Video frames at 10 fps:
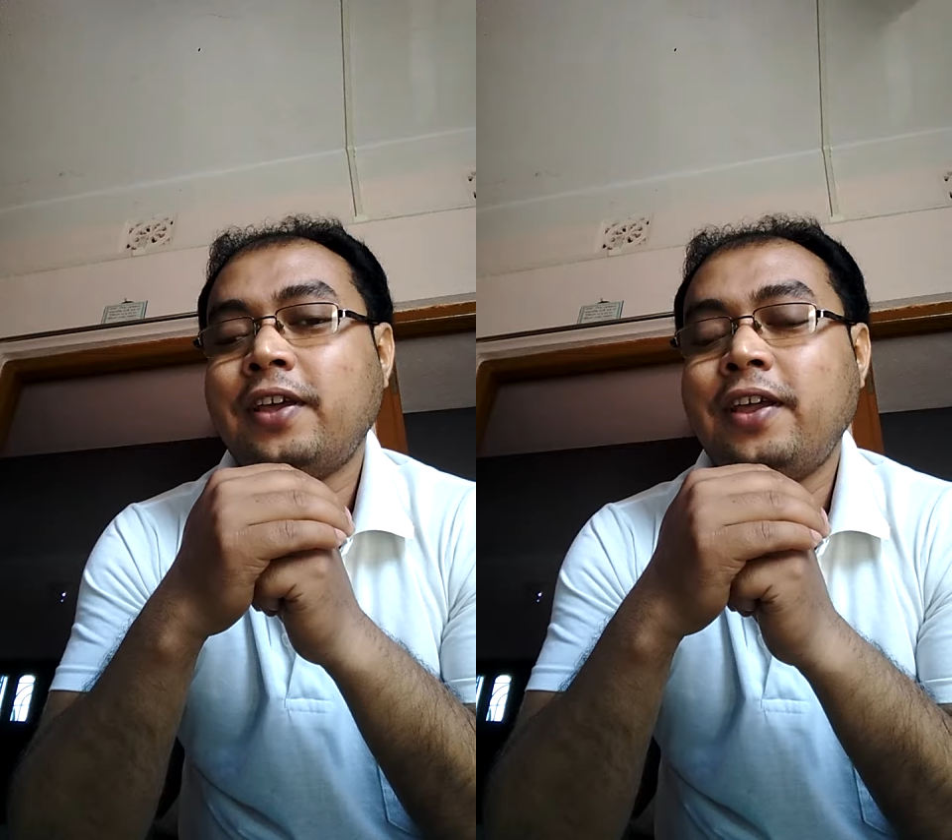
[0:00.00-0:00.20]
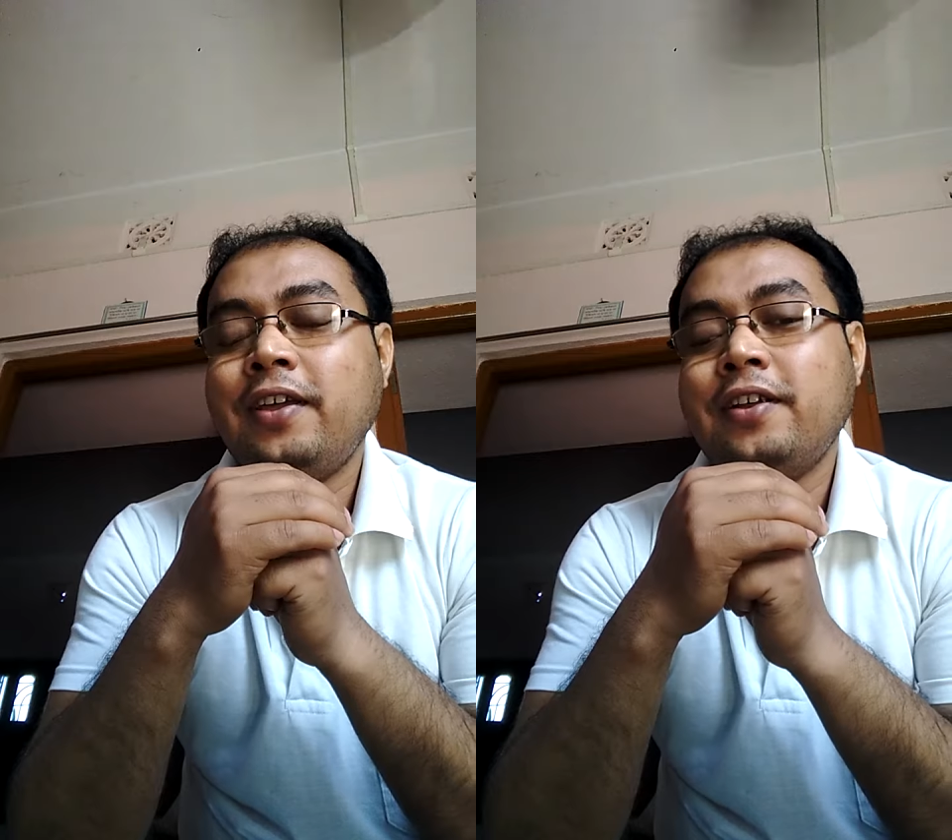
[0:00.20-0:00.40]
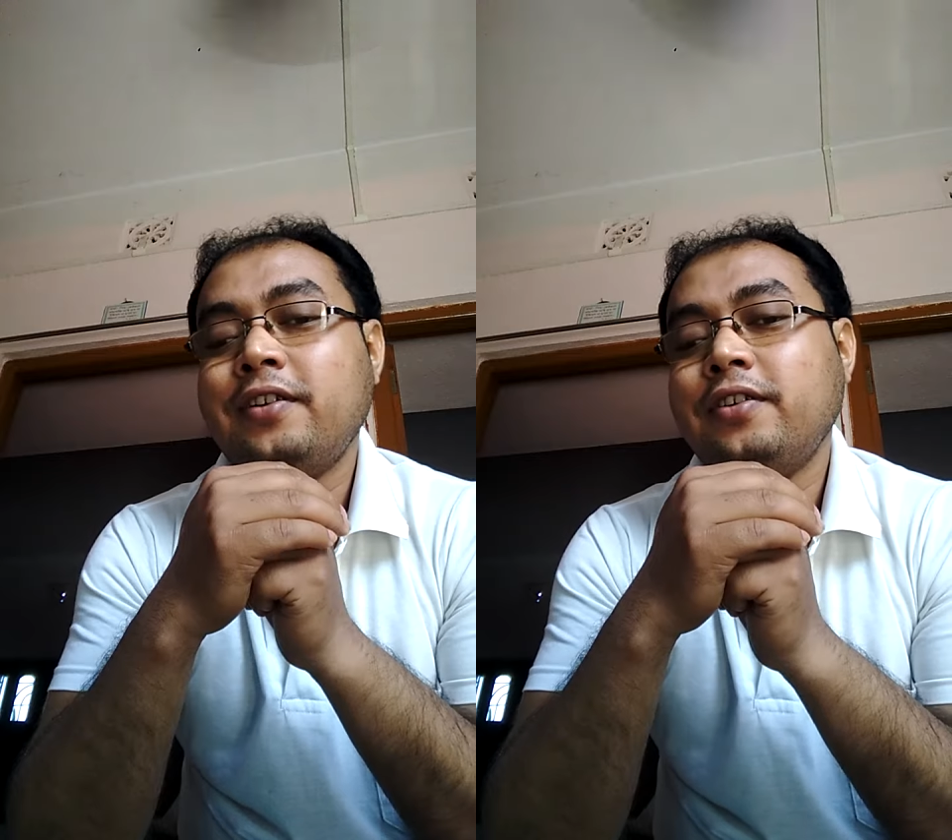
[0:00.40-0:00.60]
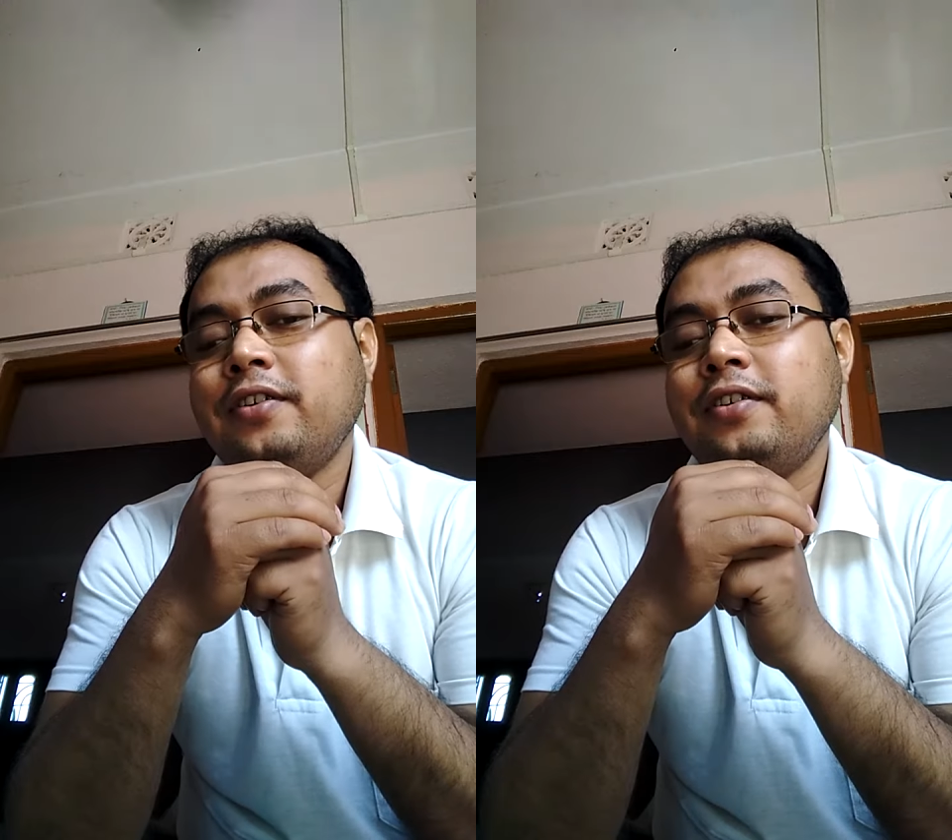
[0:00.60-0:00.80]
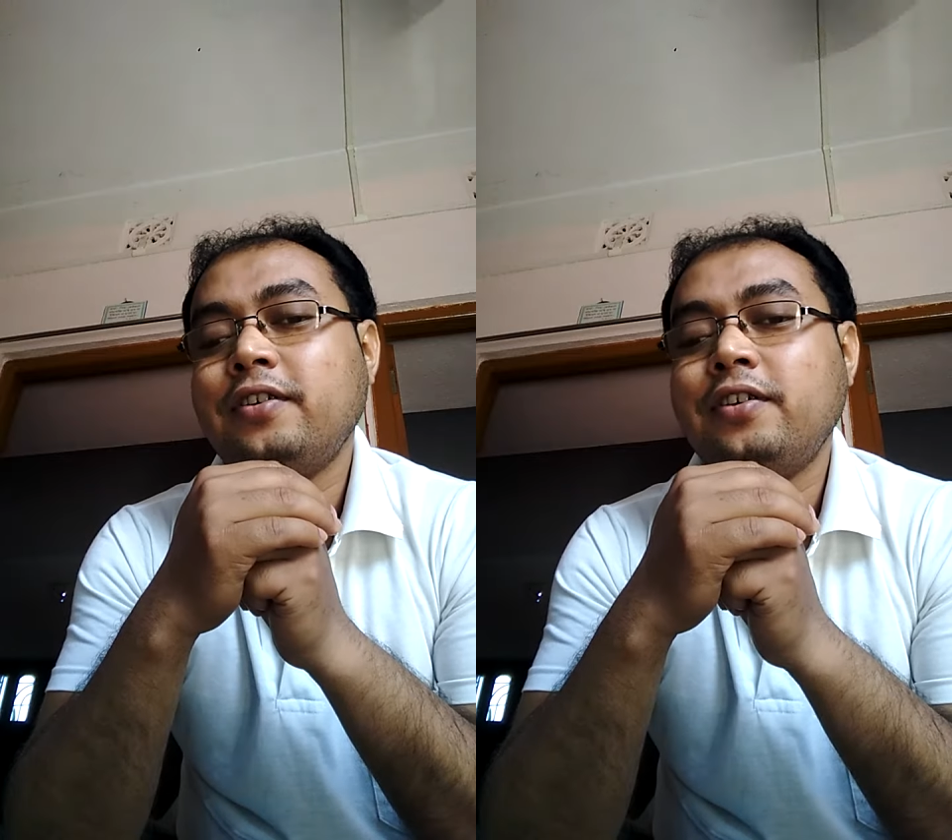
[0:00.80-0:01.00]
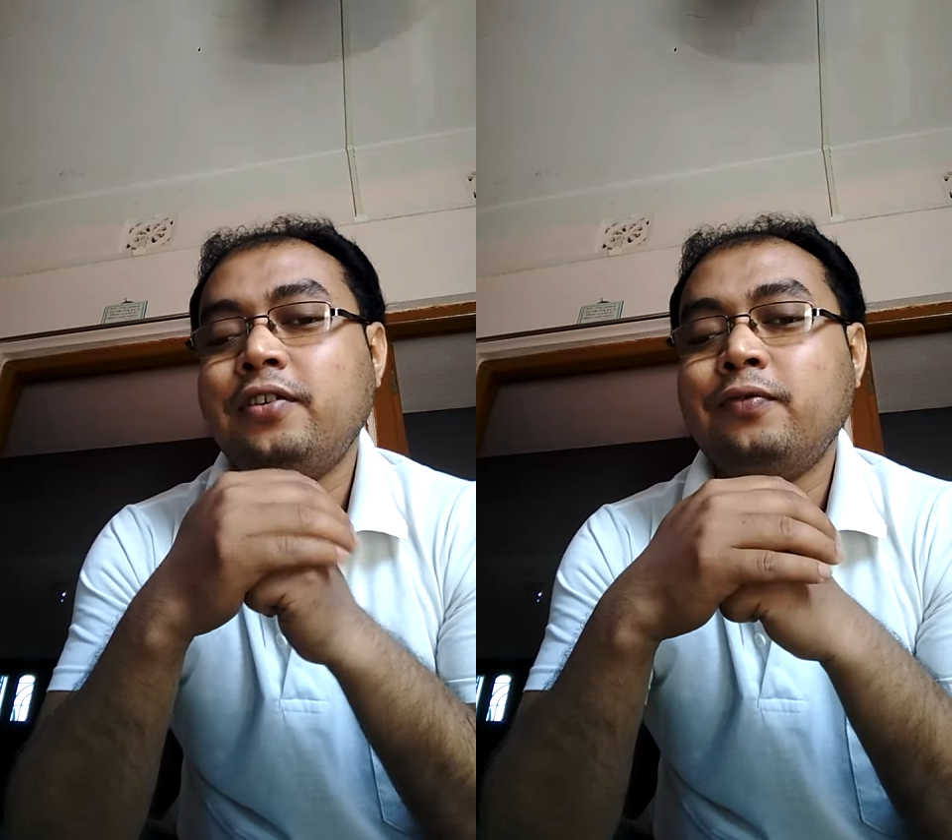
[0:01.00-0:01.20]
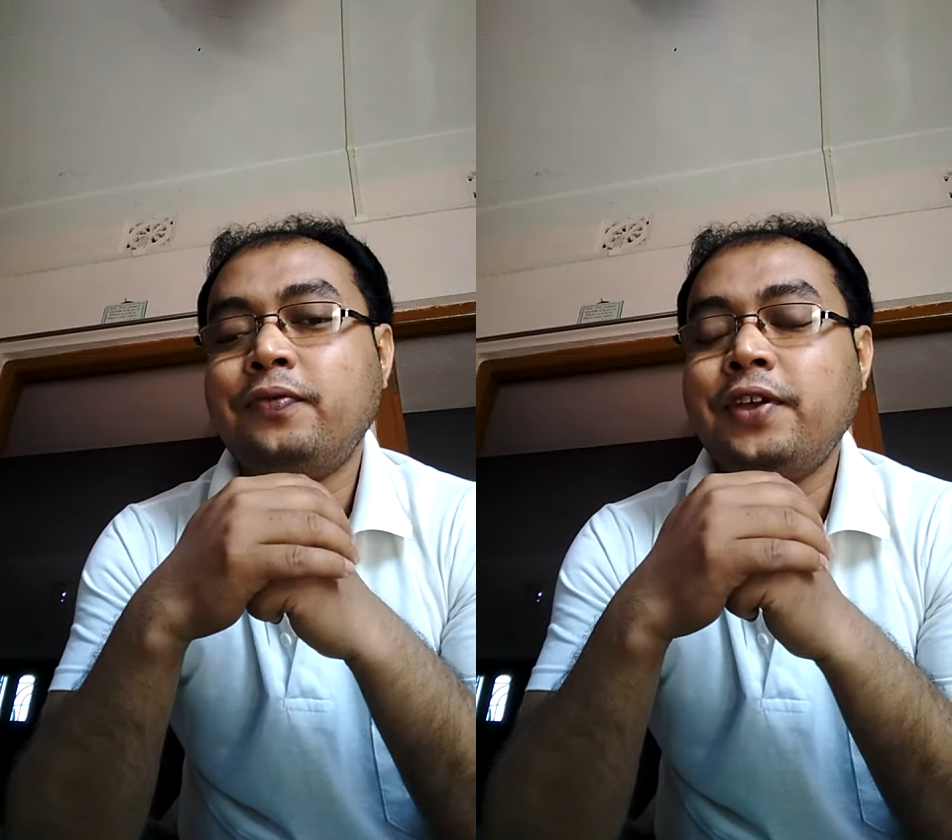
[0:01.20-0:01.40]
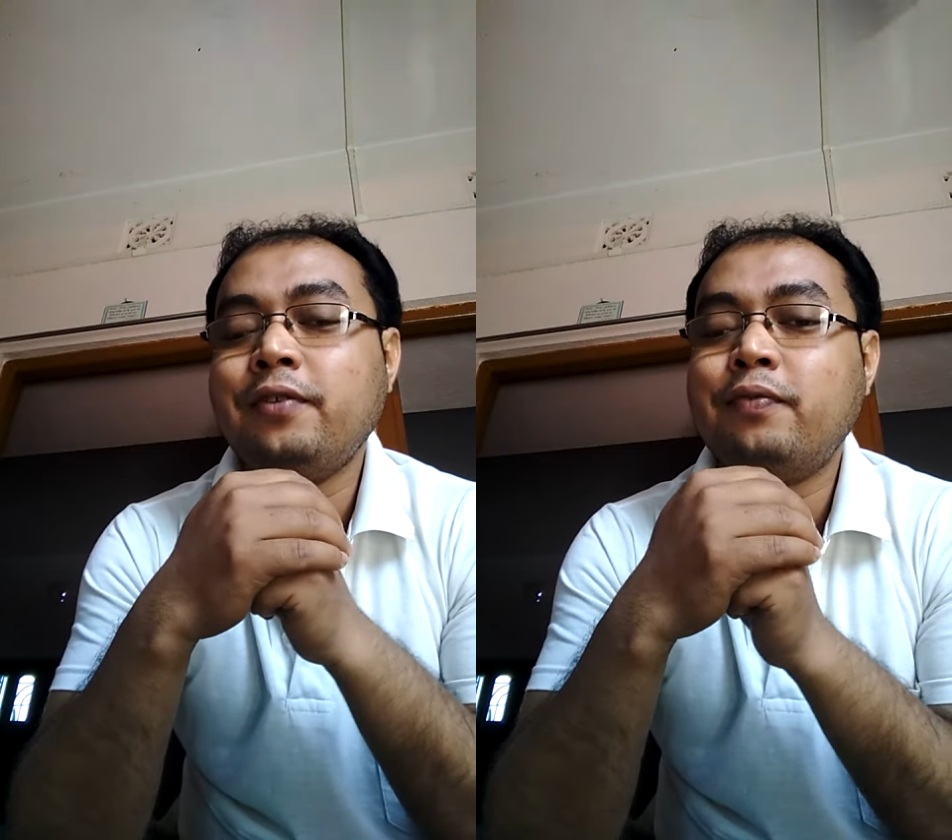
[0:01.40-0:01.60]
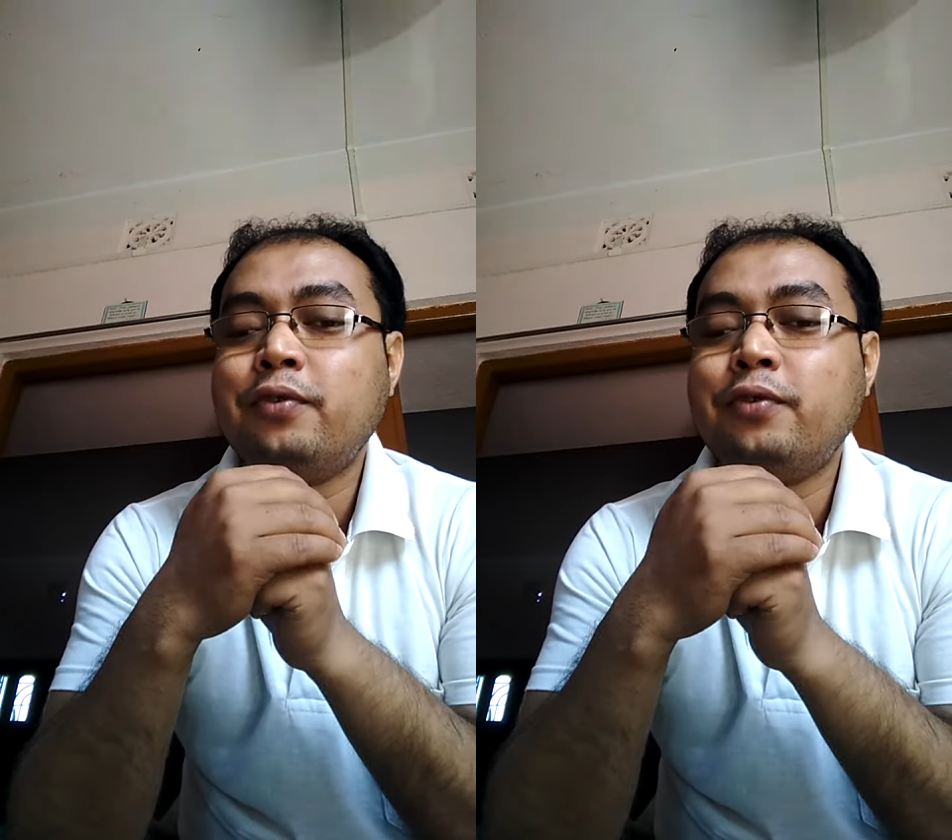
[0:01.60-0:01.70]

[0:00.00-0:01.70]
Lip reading: Here you feel